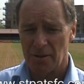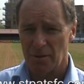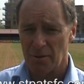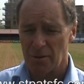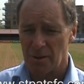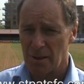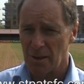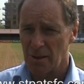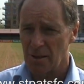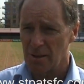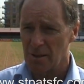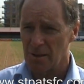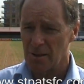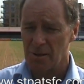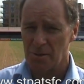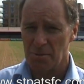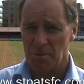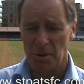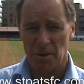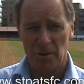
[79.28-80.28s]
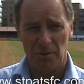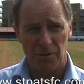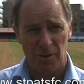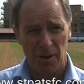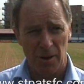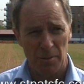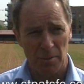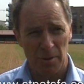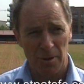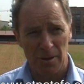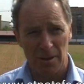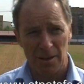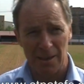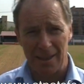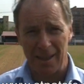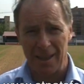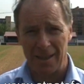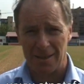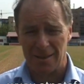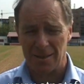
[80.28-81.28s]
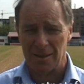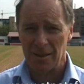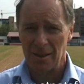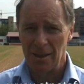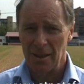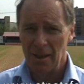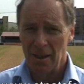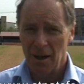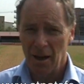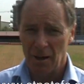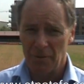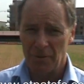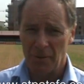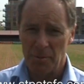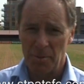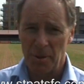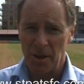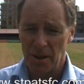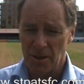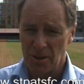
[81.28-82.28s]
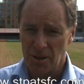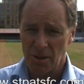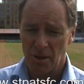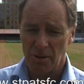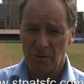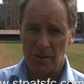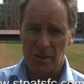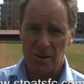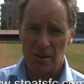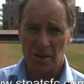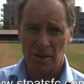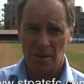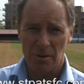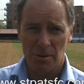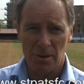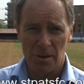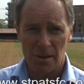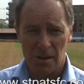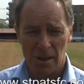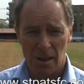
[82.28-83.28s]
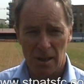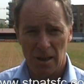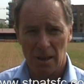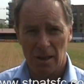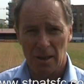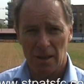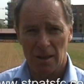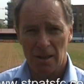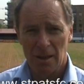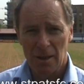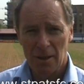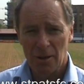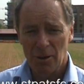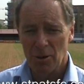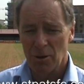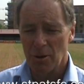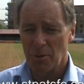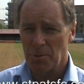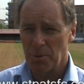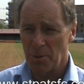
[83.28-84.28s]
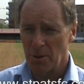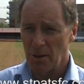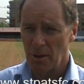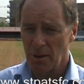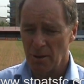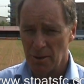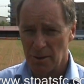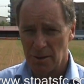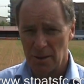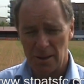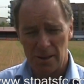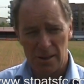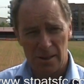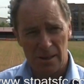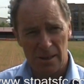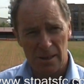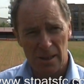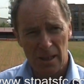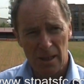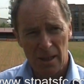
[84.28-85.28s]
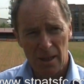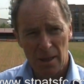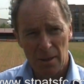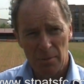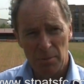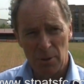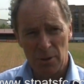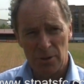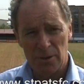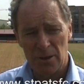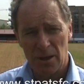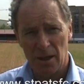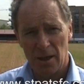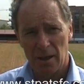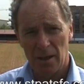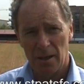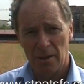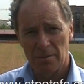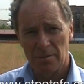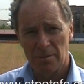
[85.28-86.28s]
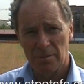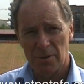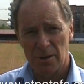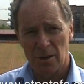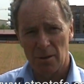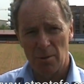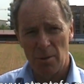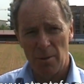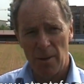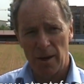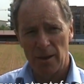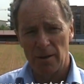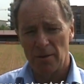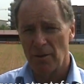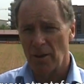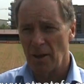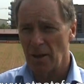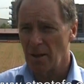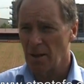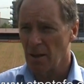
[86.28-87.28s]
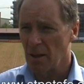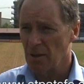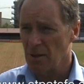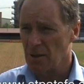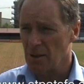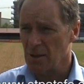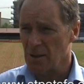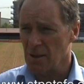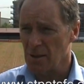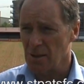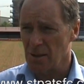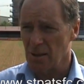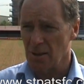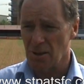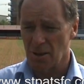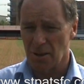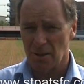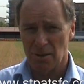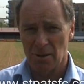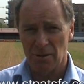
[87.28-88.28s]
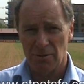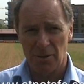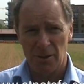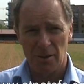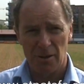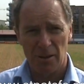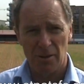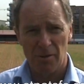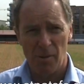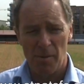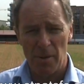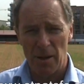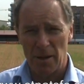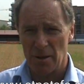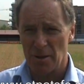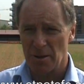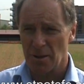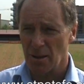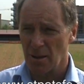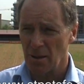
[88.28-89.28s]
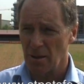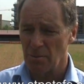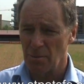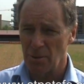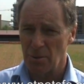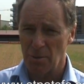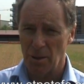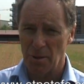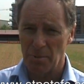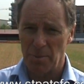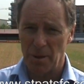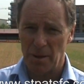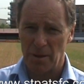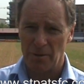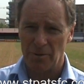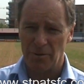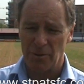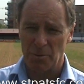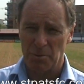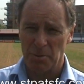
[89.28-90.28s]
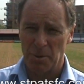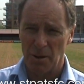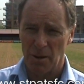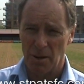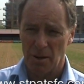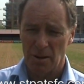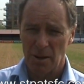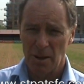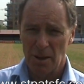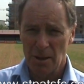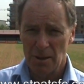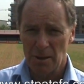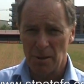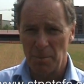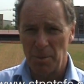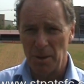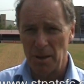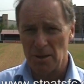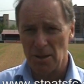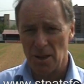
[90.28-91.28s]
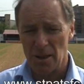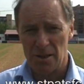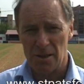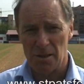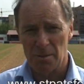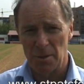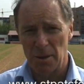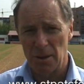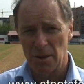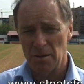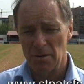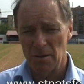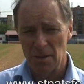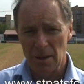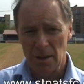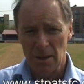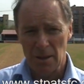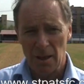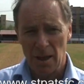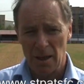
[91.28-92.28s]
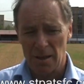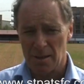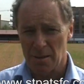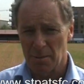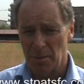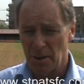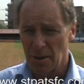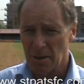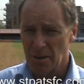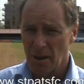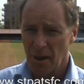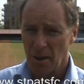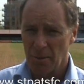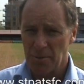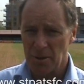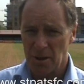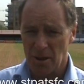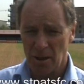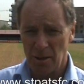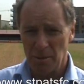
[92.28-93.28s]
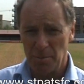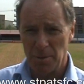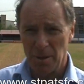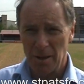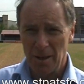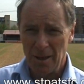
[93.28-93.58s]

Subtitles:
few seasons. There's been a fair bit of neglect of the pitch. Obviously there was other priorities, but so we made a very conscious decision. If we're going to have a better team, we want better football, the pitch has to be in top shape.